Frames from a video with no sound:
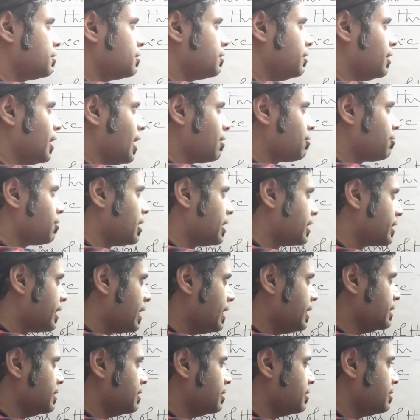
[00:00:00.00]
now
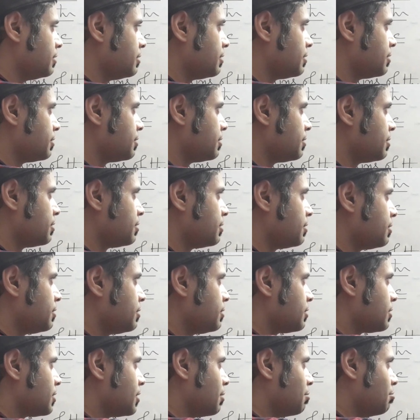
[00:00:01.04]
again,
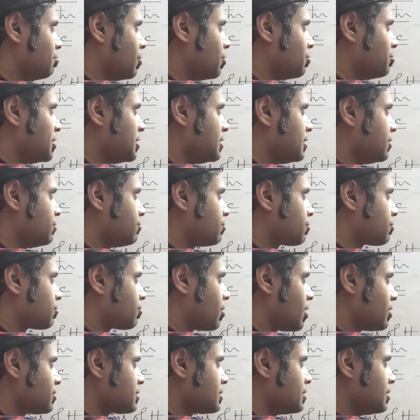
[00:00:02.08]
the moment you
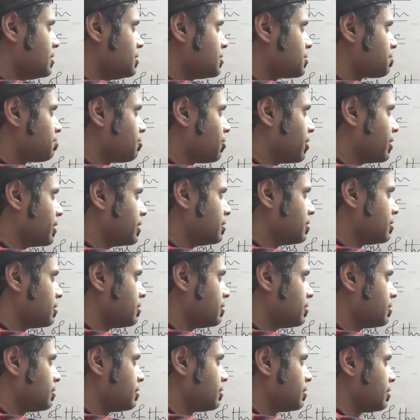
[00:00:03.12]
cross this point
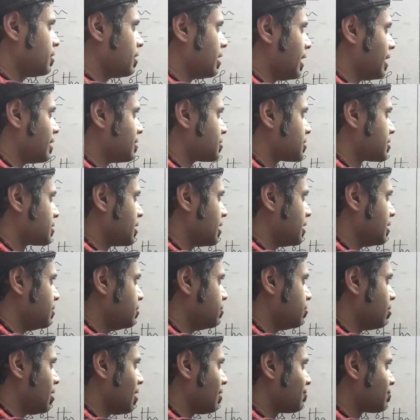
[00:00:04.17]
and say
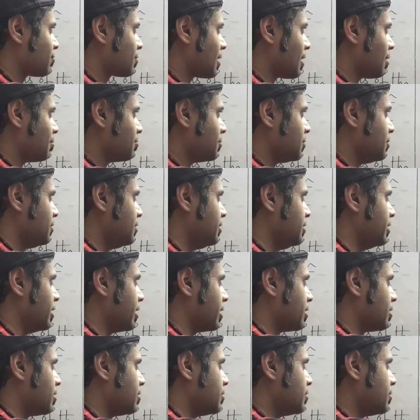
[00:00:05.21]
you have come here,